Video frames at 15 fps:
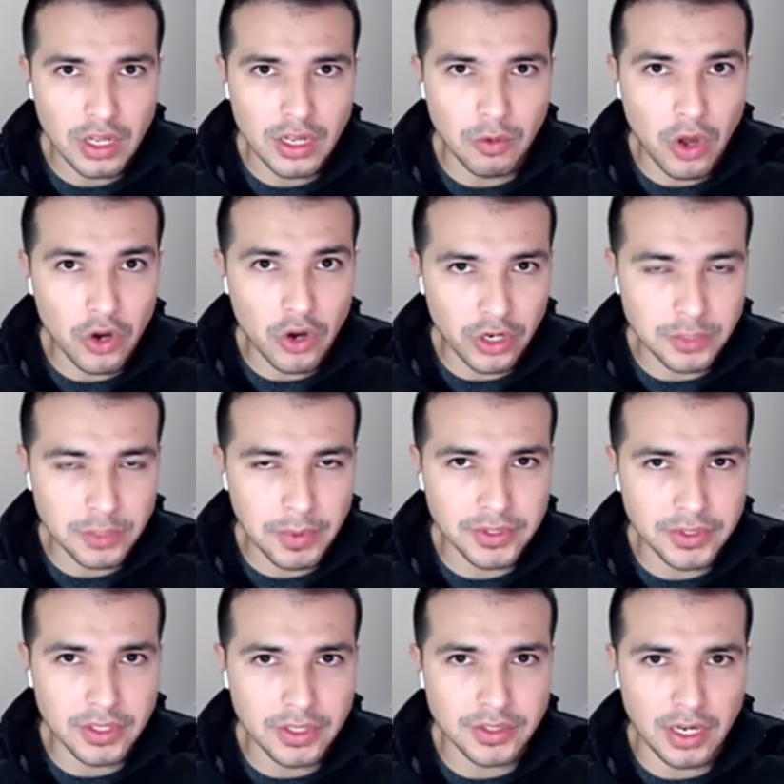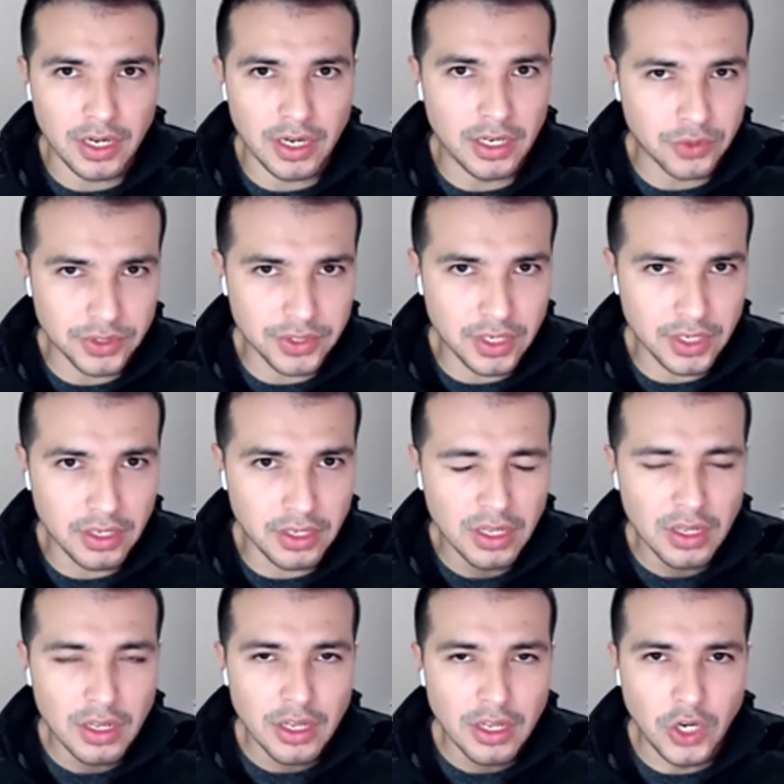expenses and electricity.
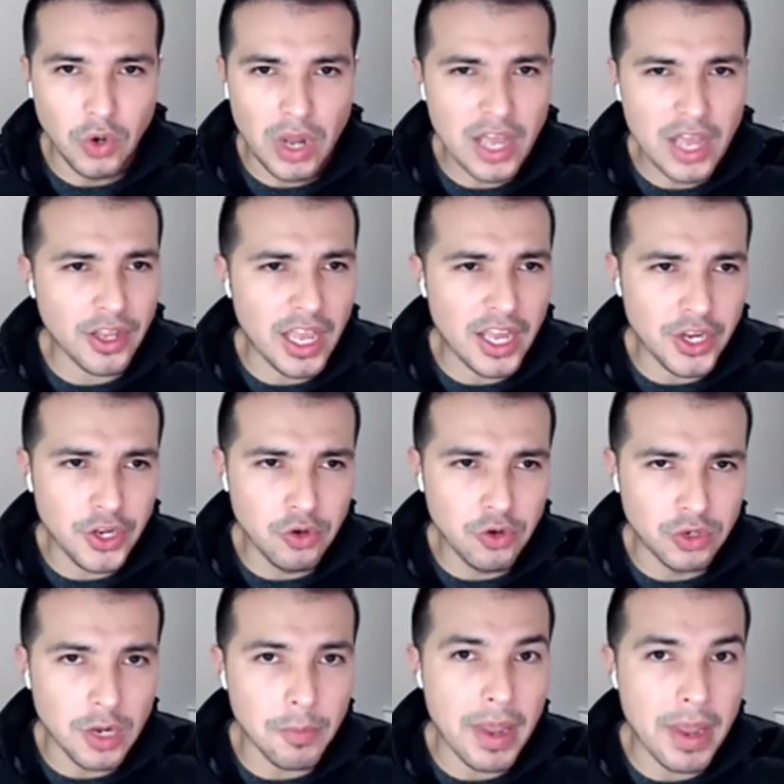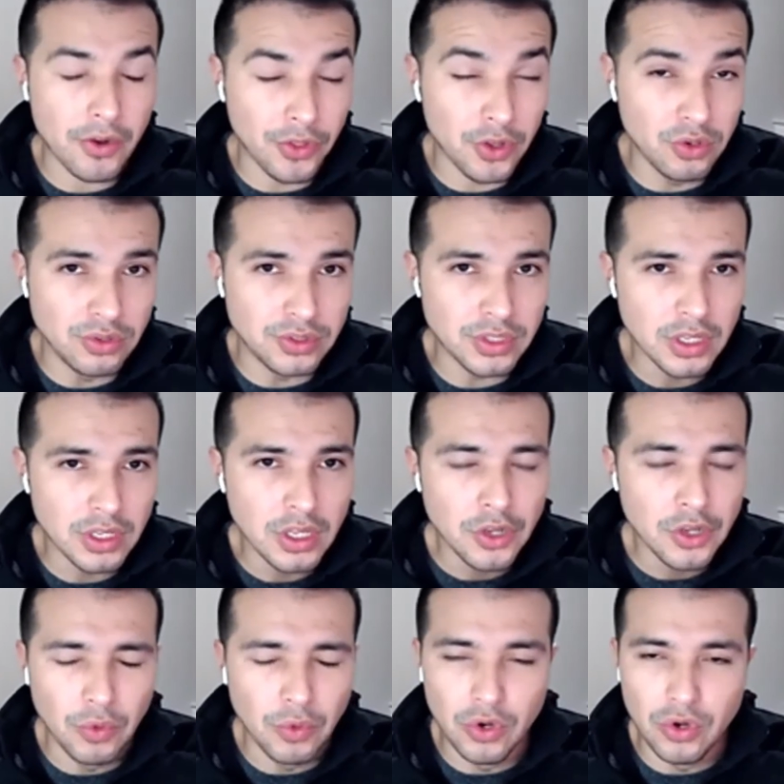How do you cut back on those?
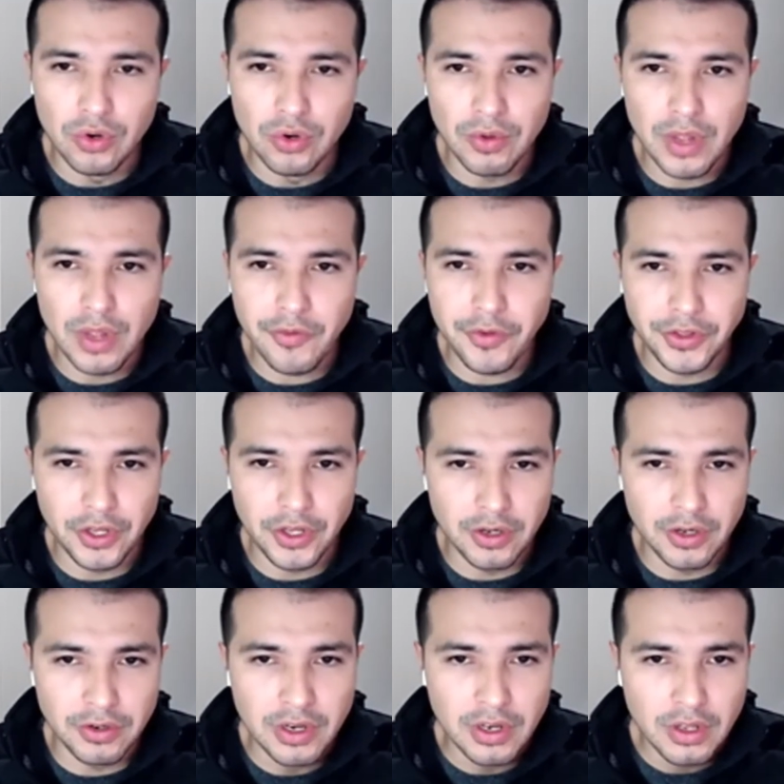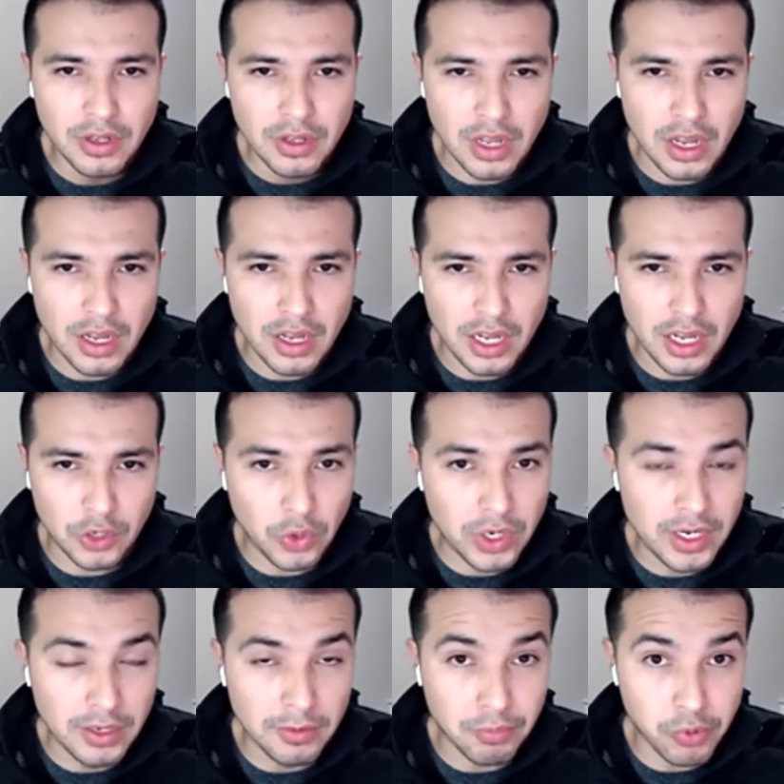Well, have you done a
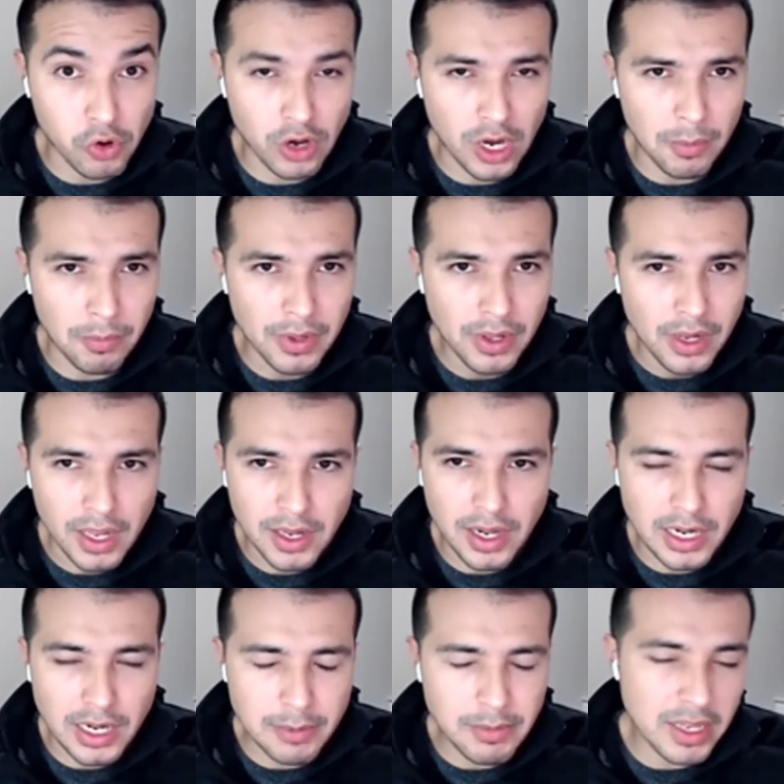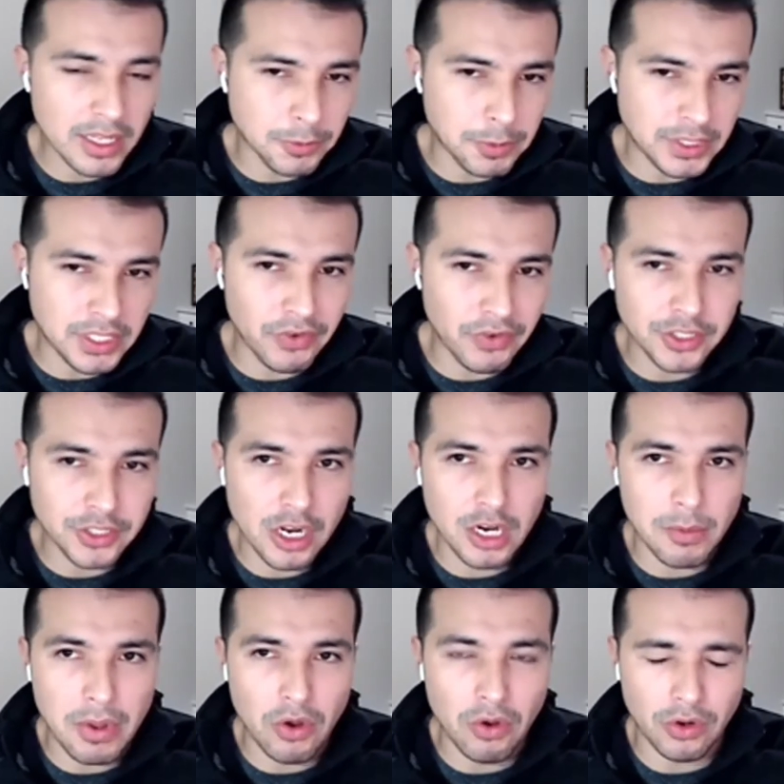green program? And I'm not specifically talking
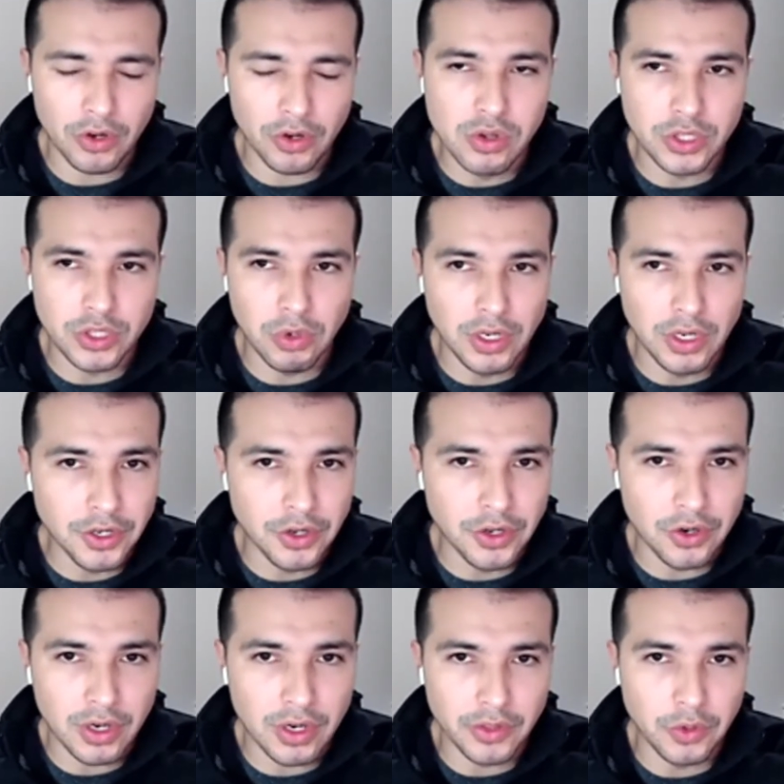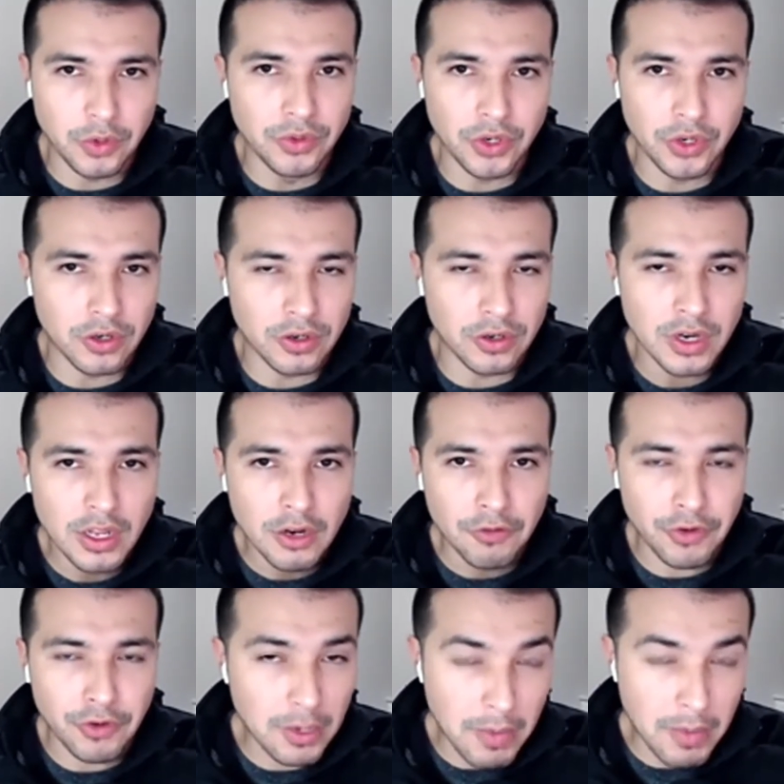about going through a lender and doing their
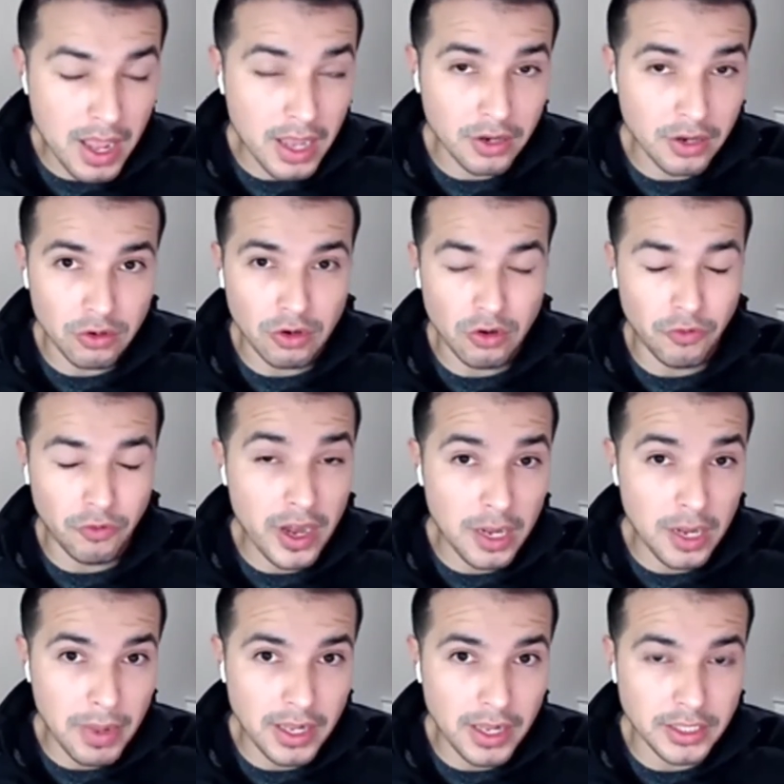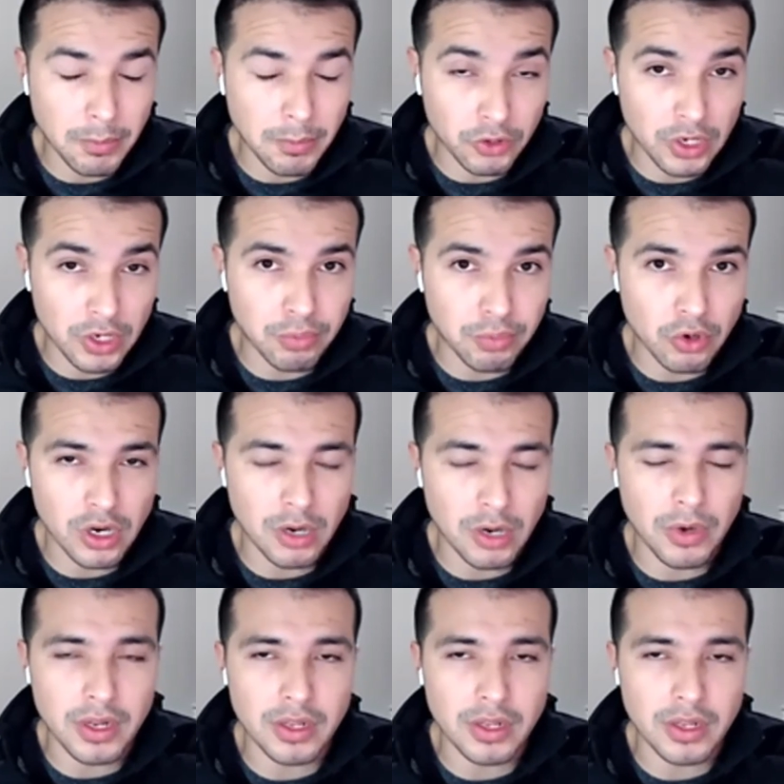Freddie Mac or Fannie Mae type of green program, right?